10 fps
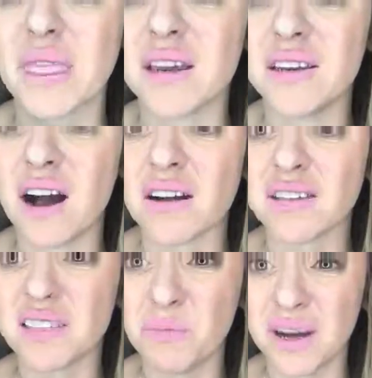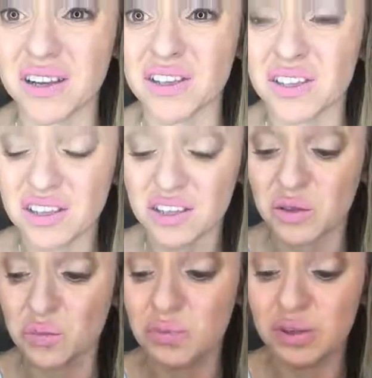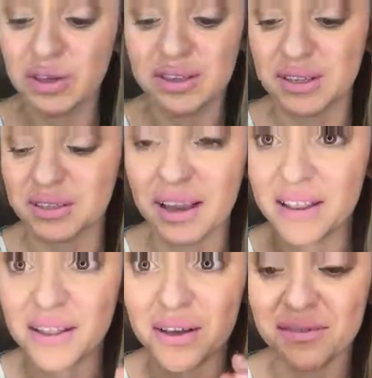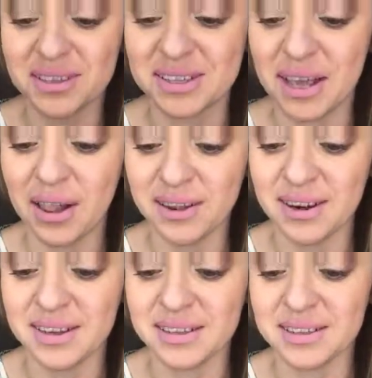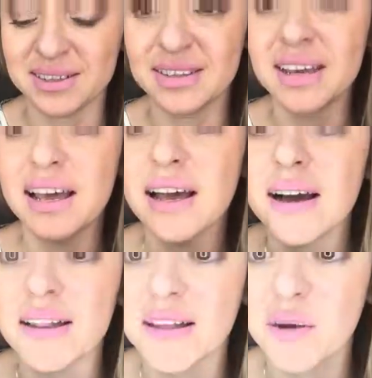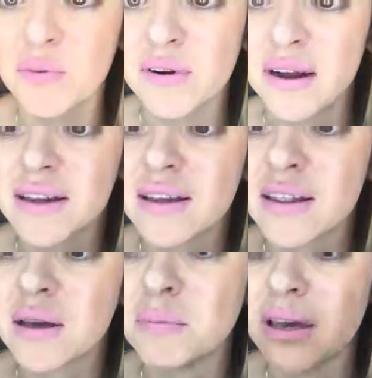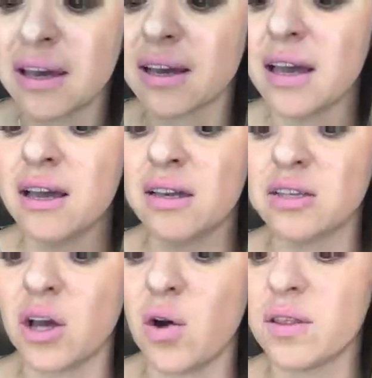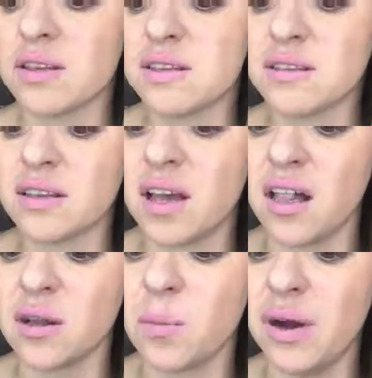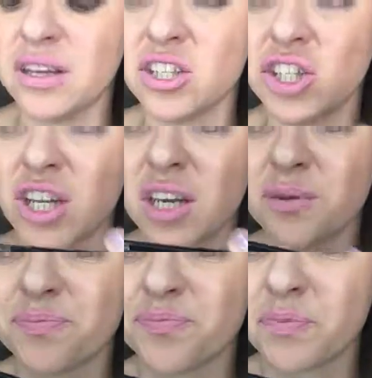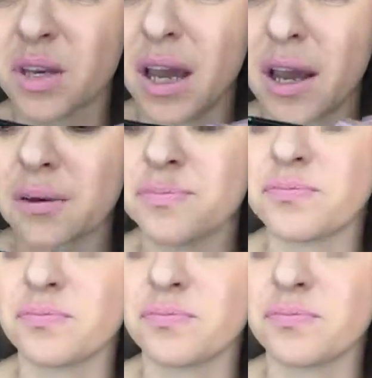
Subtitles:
and not smudge. I love this color. I like bright, I like pink. So this is the color punchy, okay?